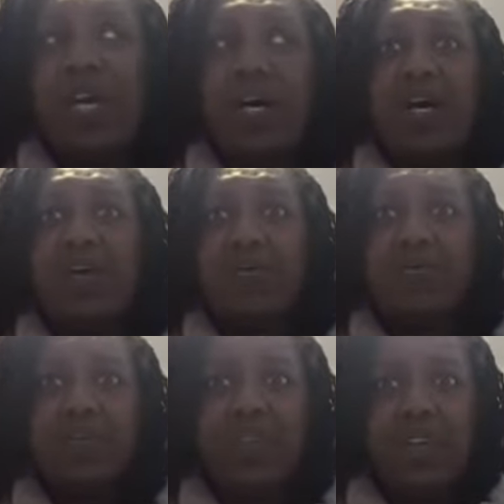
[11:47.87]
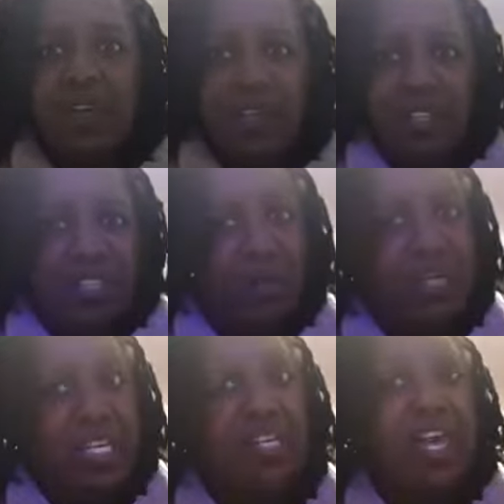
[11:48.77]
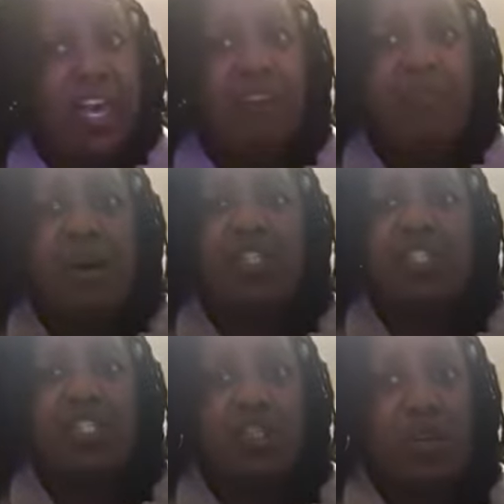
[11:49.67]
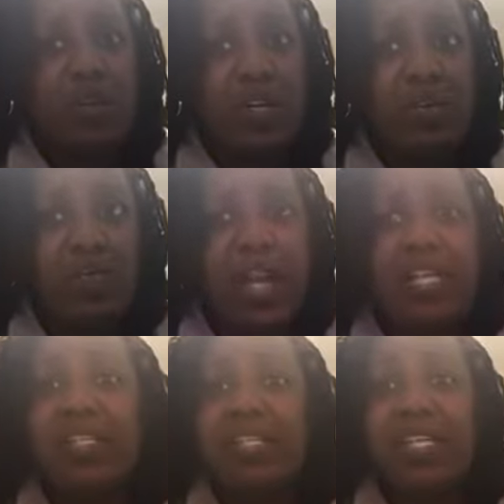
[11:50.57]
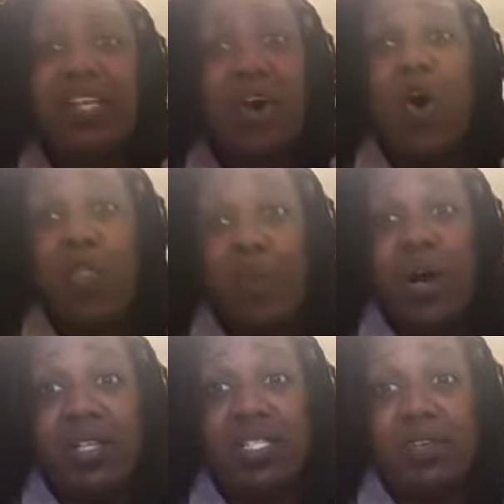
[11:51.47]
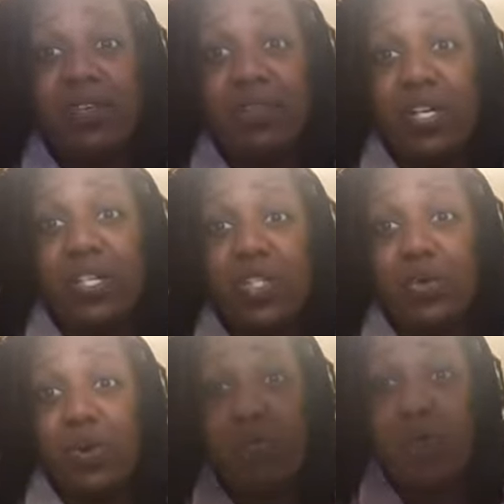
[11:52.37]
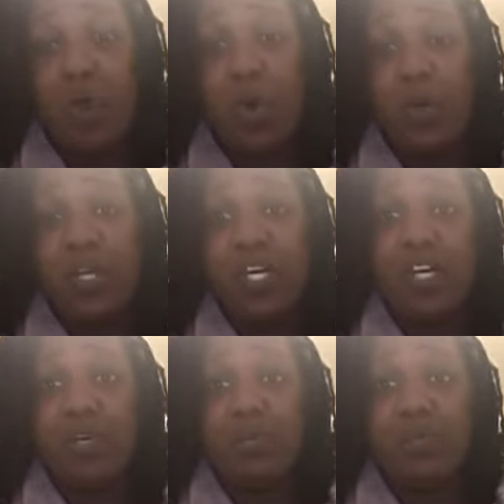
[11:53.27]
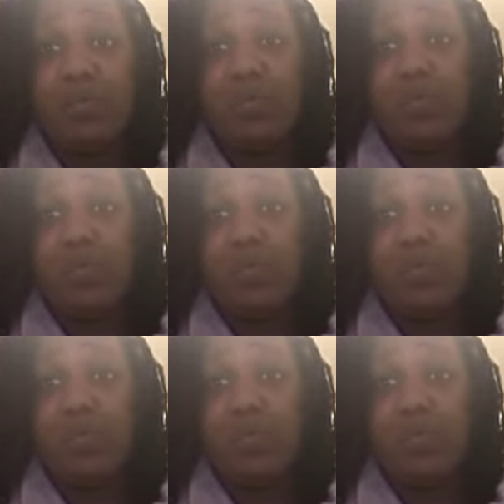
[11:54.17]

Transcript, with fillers: You be getting half parts of the story right and then all the parts of the fucking story wrong.